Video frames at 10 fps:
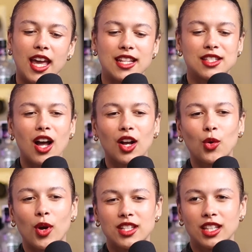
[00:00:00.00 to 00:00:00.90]
It's not
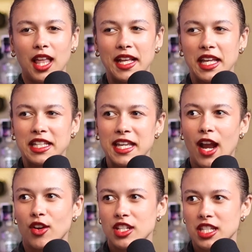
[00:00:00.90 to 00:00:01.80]
going to like
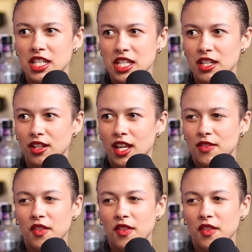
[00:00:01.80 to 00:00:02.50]
guarantee